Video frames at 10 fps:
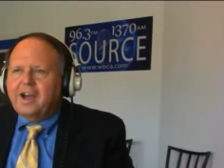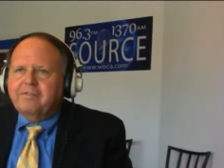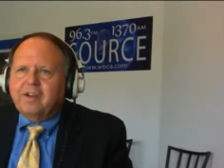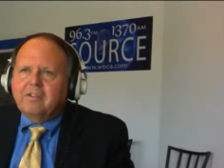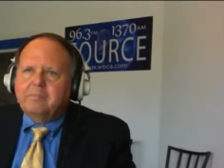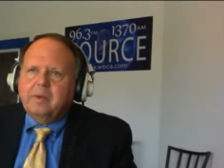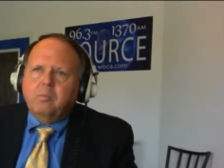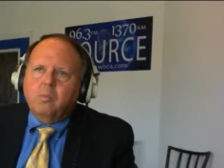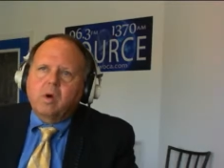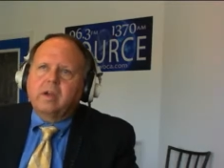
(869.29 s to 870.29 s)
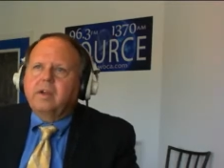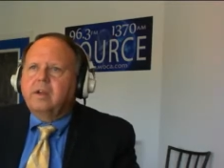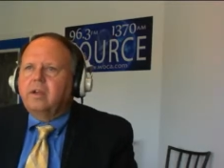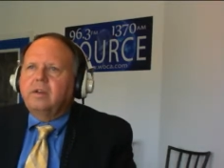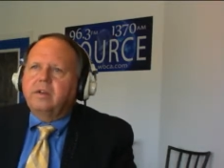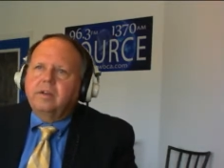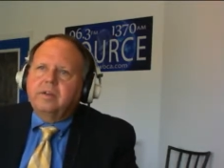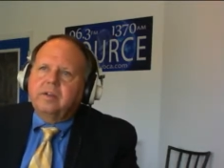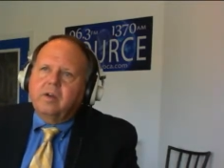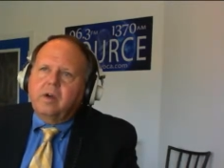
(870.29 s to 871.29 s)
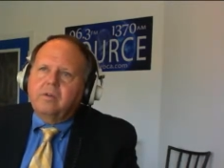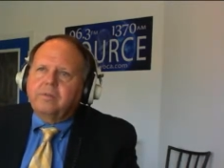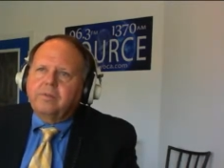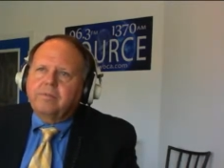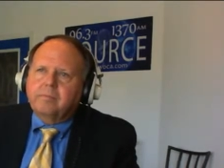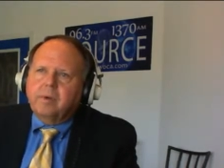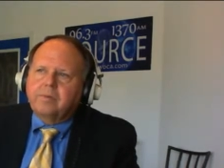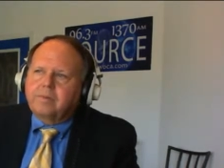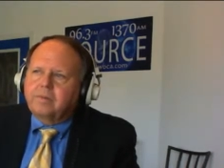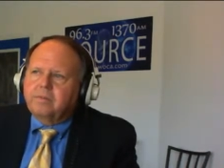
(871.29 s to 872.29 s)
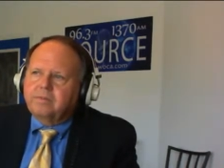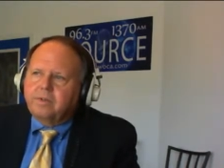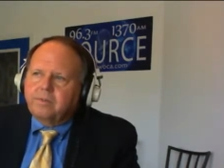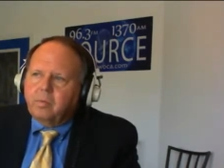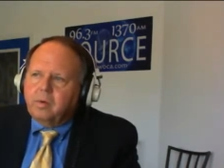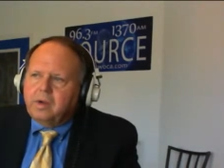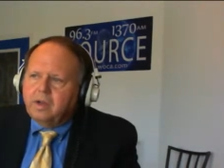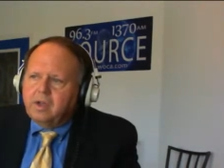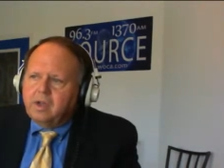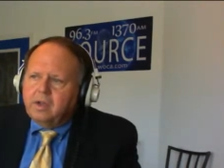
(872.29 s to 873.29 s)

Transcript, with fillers: I've I've been working in, in the office most of this week,